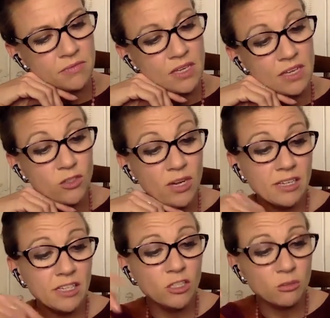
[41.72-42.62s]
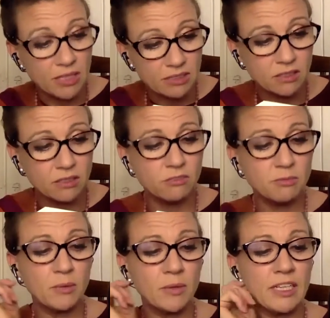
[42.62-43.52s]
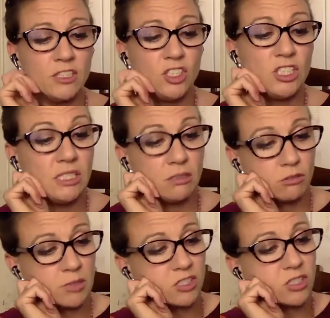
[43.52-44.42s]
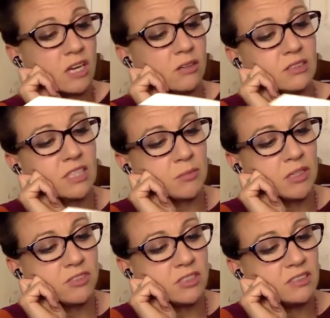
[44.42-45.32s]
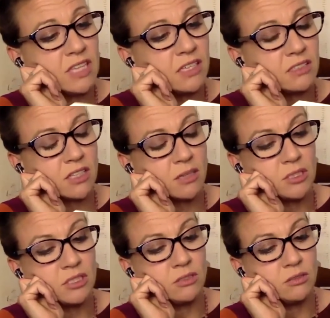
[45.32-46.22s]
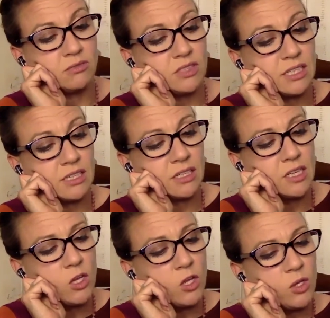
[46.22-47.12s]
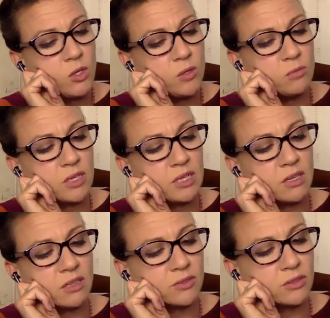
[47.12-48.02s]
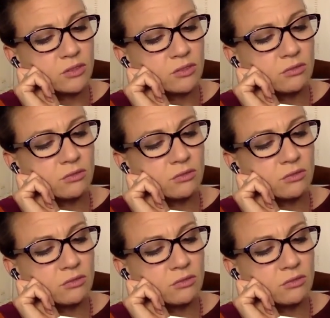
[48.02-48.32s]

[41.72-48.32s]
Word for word: I try to heal myself by running chi through my chakras like my friend Senka taught me to do in Vienna, but it offers